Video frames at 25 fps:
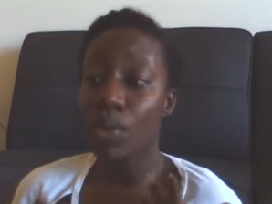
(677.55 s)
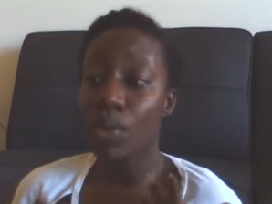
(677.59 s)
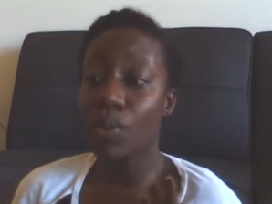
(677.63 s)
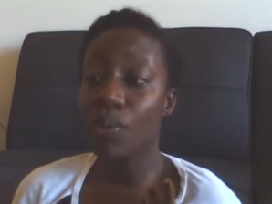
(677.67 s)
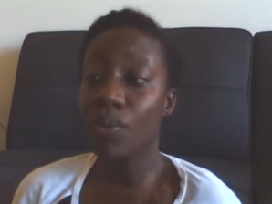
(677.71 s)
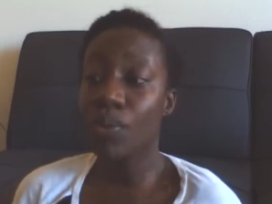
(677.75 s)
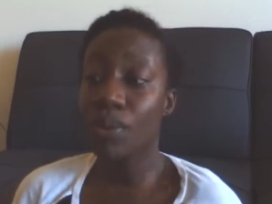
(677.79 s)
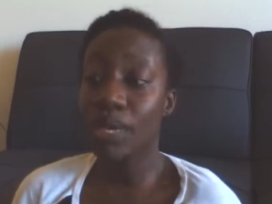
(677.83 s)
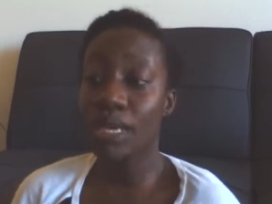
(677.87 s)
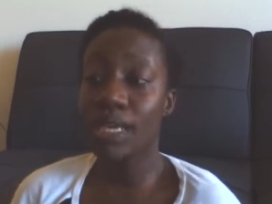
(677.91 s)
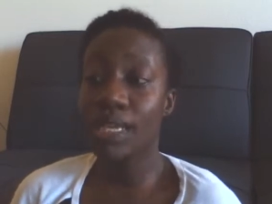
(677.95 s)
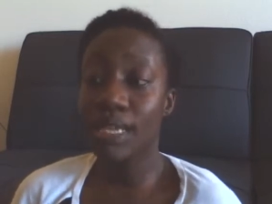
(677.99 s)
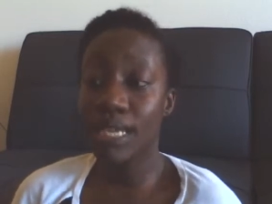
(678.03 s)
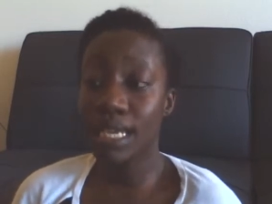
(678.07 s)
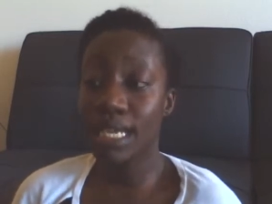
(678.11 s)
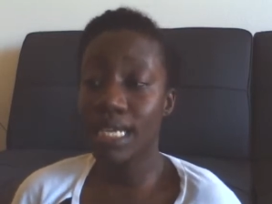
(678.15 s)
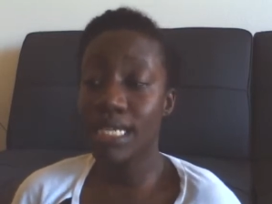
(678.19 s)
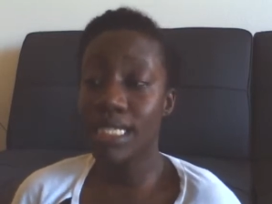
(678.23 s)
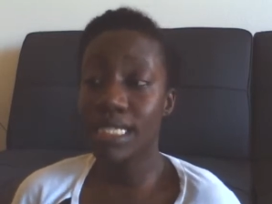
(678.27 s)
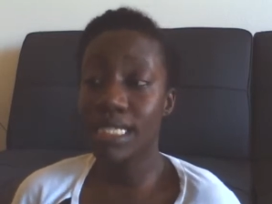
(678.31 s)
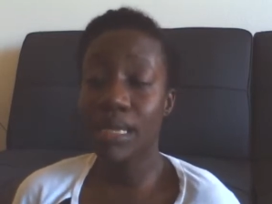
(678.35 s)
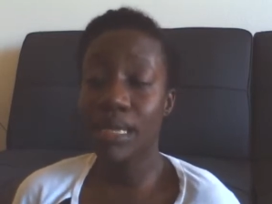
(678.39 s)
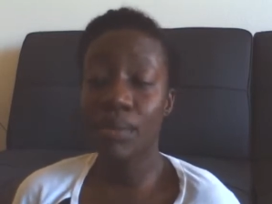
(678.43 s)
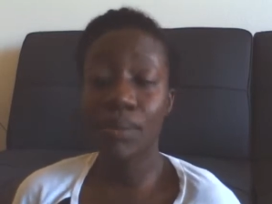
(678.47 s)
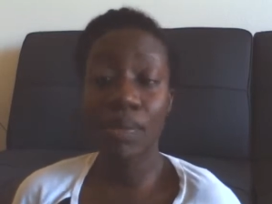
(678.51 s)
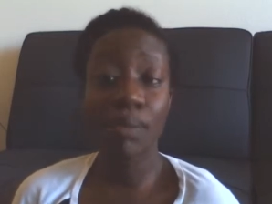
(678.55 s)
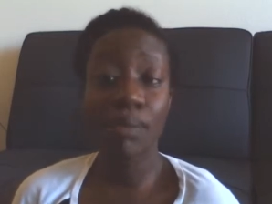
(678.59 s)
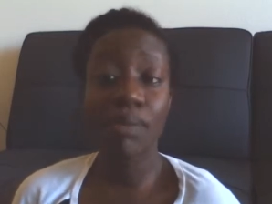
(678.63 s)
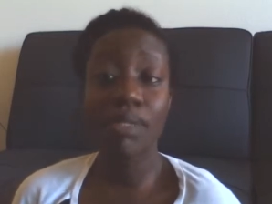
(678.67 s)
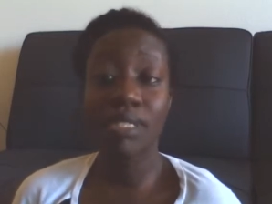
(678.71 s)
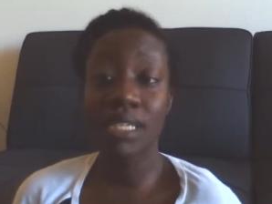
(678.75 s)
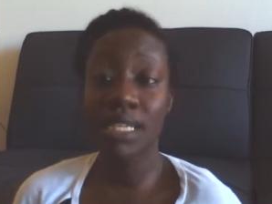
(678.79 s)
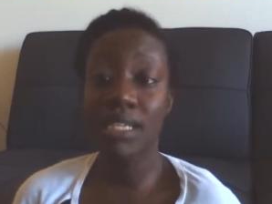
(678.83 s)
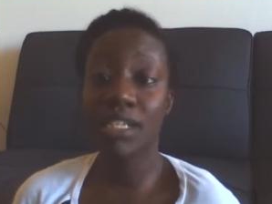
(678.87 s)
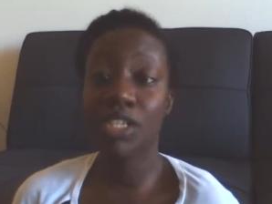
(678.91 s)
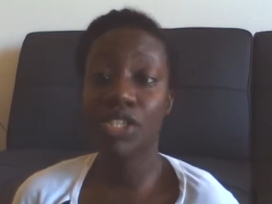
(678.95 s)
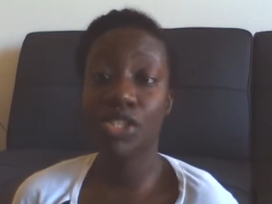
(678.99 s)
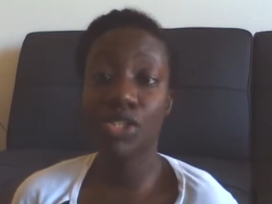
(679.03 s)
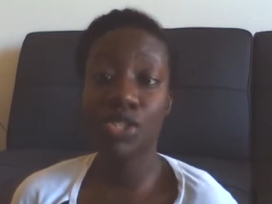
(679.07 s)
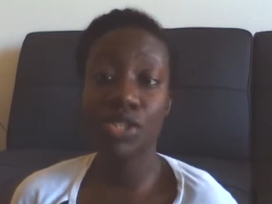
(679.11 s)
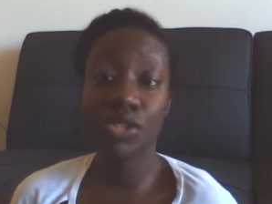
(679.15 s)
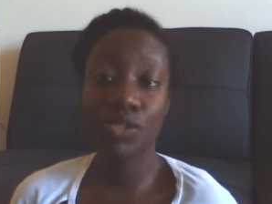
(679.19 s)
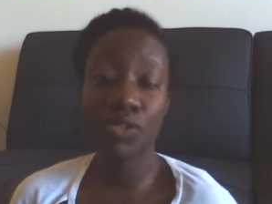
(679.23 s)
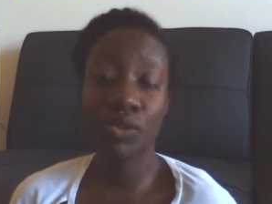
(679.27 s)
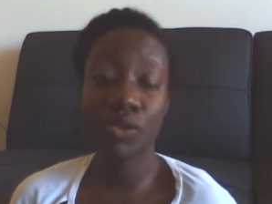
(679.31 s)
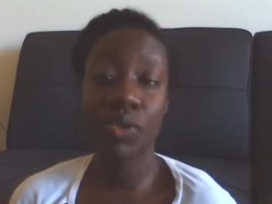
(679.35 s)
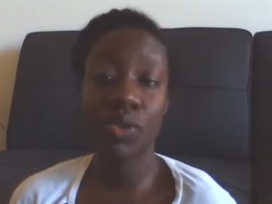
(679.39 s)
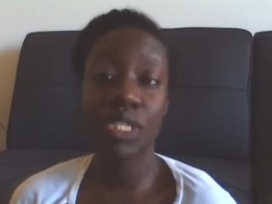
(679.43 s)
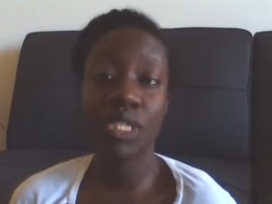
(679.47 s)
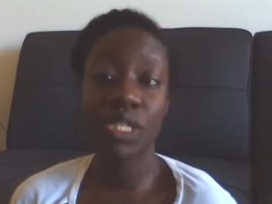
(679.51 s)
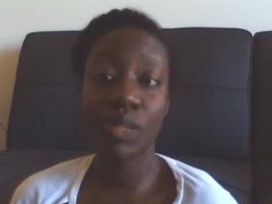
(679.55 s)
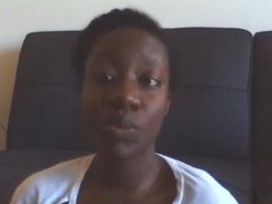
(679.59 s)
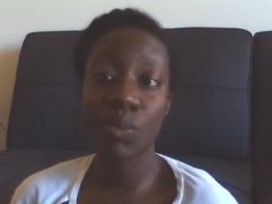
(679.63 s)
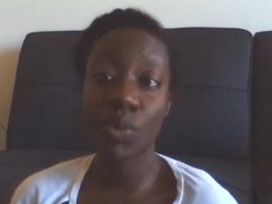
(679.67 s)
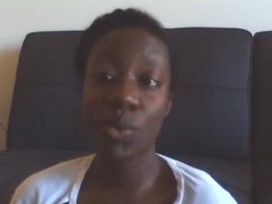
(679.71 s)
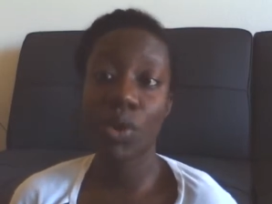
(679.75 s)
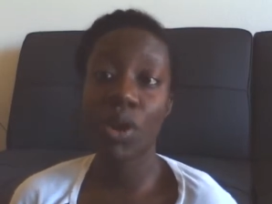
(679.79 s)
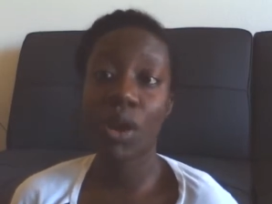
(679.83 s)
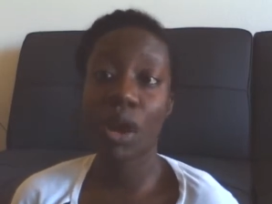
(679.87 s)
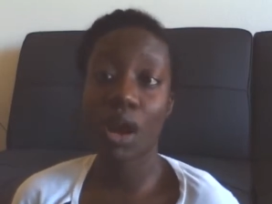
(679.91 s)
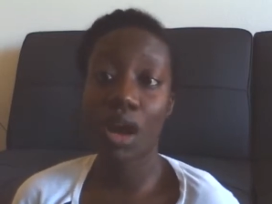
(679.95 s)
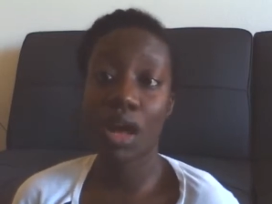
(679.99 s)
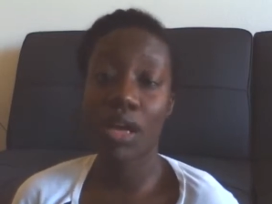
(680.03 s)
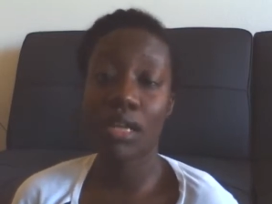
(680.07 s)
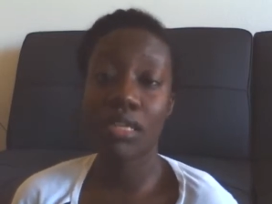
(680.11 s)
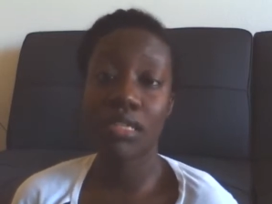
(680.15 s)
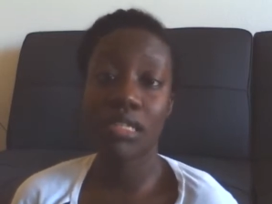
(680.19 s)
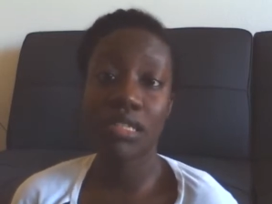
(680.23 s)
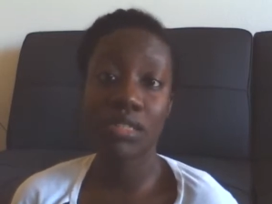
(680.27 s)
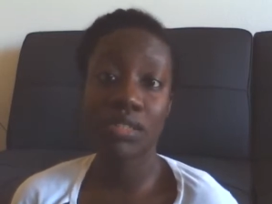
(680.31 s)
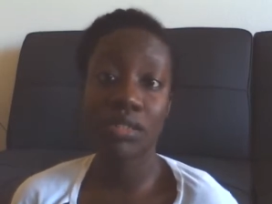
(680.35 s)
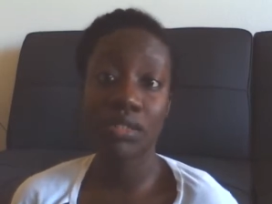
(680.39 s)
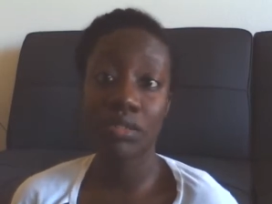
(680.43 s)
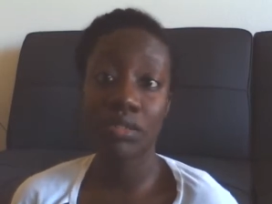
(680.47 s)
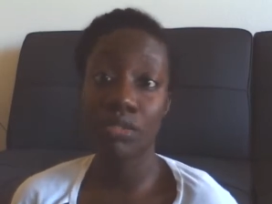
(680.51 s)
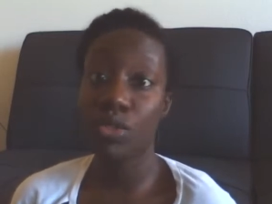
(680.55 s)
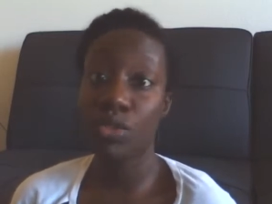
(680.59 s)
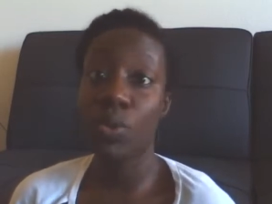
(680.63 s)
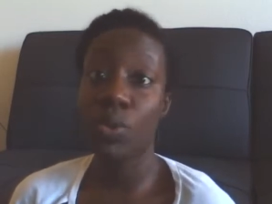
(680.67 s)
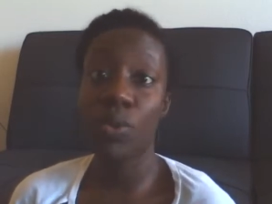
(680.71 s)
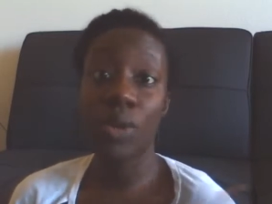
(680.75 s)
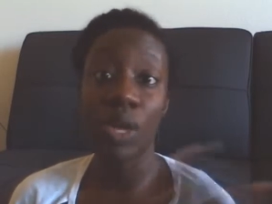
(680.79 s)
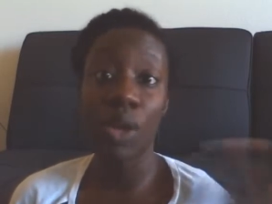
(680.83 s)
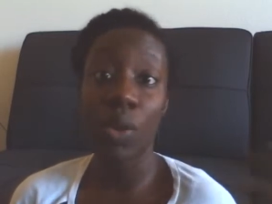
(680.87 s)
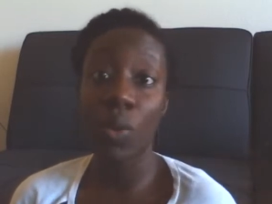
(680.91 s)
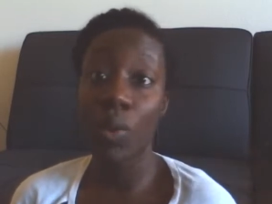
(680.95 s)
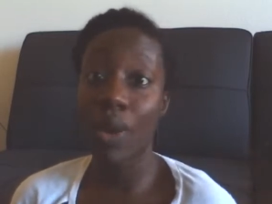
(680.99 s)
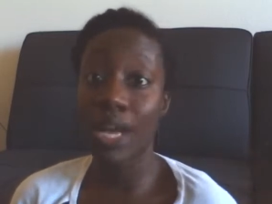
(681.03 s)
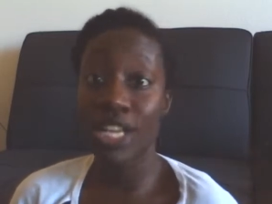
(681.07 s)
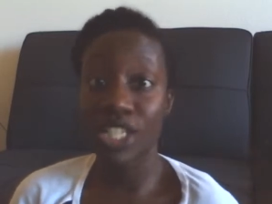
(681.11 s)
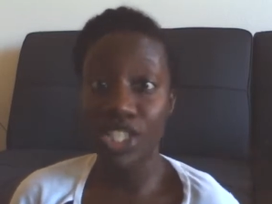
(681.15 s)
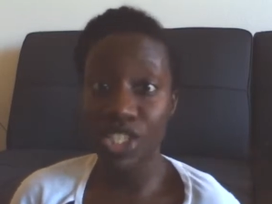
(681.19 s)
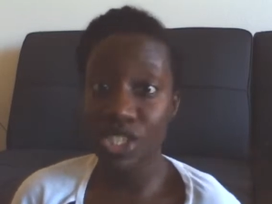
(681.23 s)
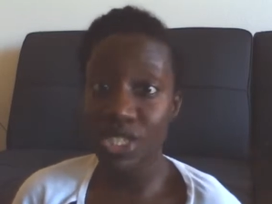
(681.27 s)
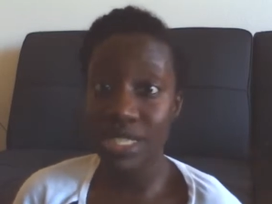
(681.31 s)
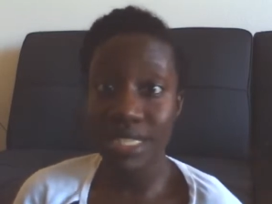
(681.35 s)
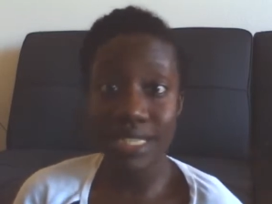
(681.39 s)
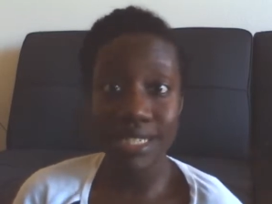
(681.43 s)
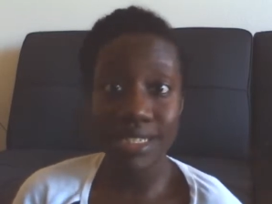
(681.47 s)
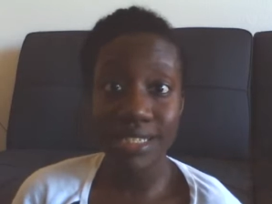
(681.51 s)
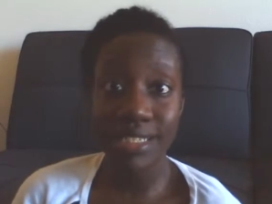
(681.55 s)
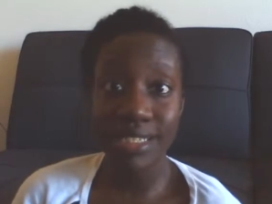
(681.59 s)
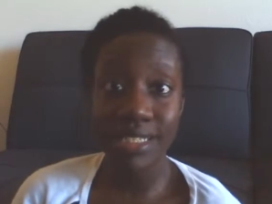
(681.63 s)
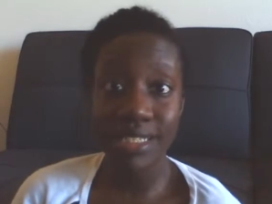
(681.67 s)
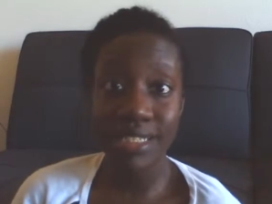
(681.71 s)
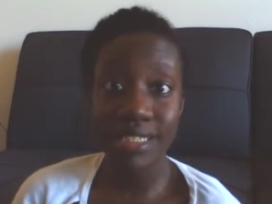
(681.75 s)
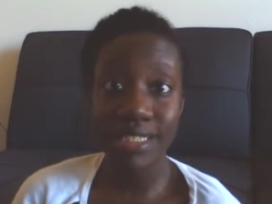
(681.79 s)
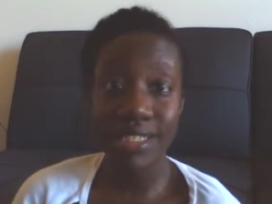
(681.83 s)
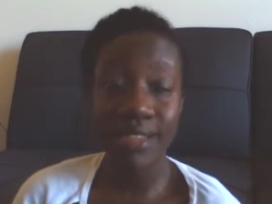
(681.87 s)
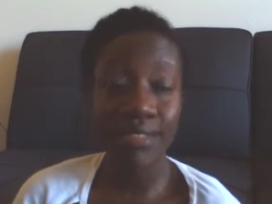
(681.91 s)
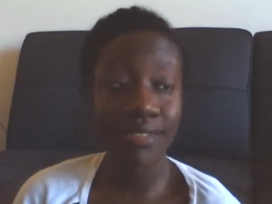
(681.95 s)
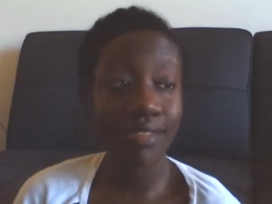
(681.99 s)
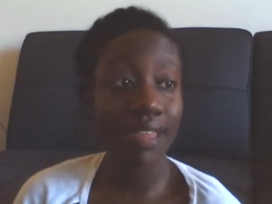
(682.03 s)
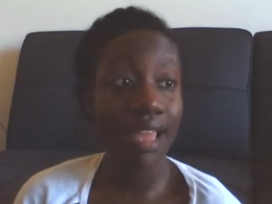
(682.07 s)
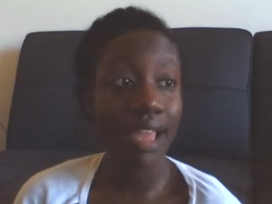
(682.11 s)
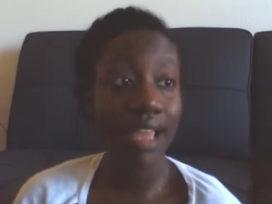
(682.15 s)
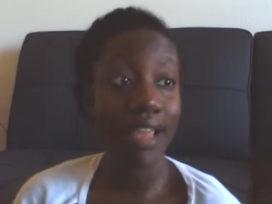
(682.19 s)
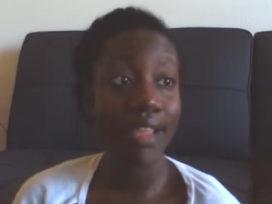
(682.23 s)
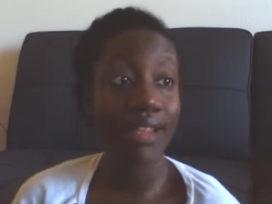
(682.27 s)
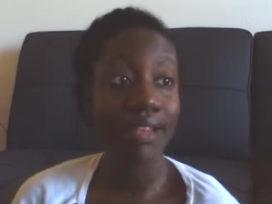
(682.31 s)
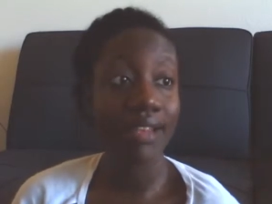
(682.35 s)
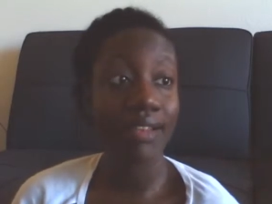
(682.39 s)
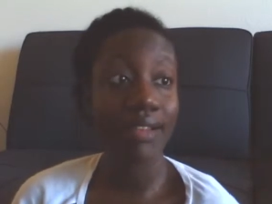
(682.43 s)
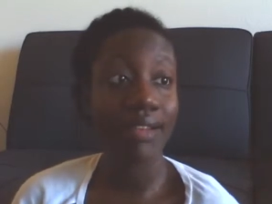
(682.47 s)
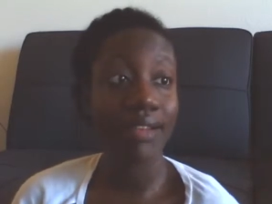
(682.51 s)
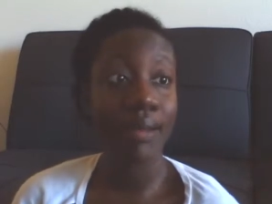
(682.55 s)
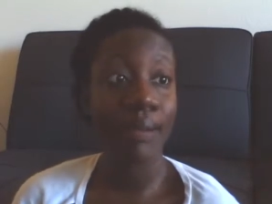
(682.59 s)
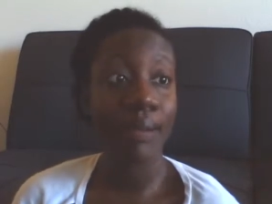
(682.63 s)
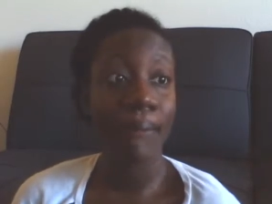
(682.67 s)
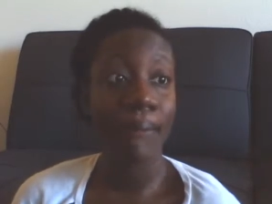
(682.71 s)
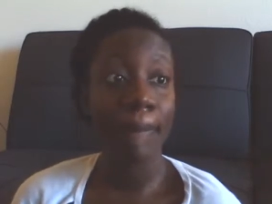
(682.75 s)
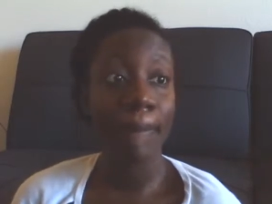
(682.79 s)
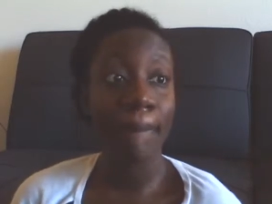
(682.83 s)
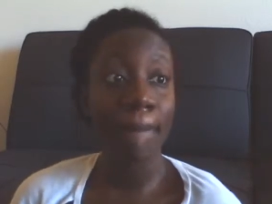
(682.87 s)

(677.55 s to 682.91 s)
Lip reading: Really, some people say that you should focus more on doing questions than